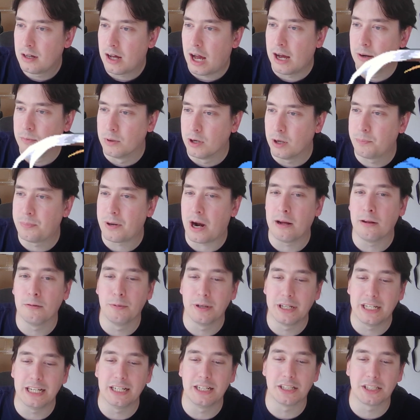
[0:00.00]
will probably
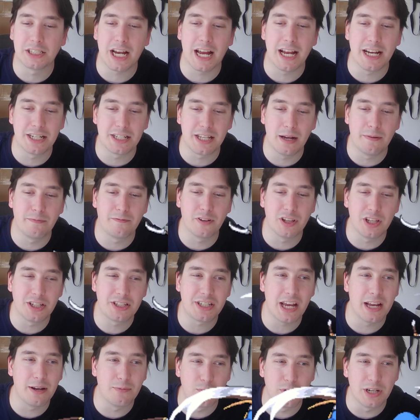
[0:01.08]
need to change them for the
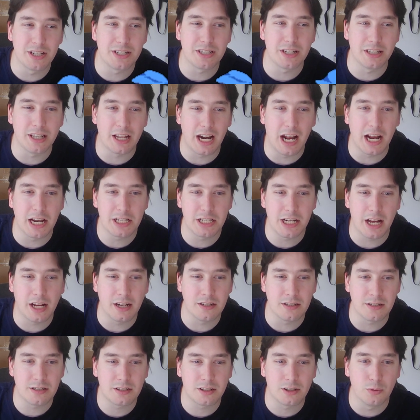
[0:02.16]
same reason that I
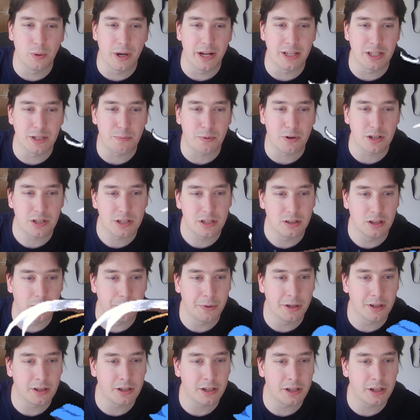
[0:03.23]
changed Gwen's personal ability.